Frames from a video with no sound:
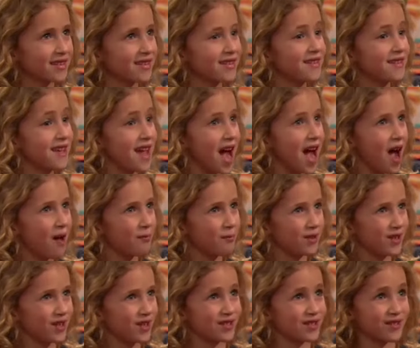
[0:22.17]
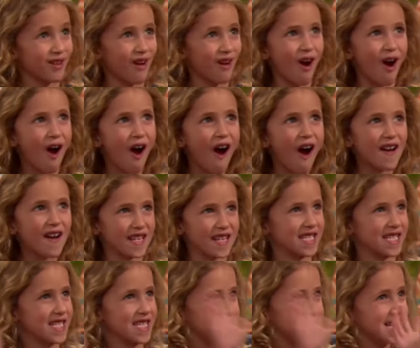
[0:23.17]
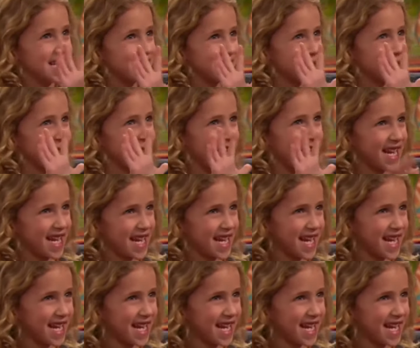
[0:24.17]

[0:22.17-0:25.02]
Yeah, because Augie's this many.